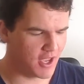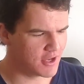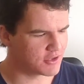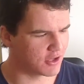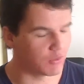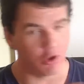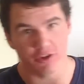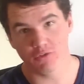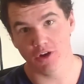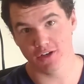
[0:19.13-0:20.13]
So,
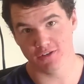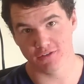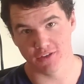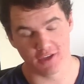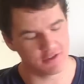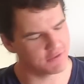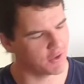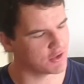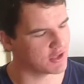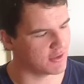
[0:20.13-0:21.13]
rolling right into things,
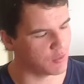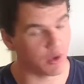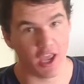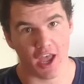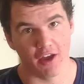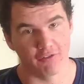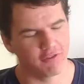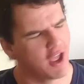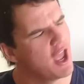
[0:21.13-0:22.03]
first up we have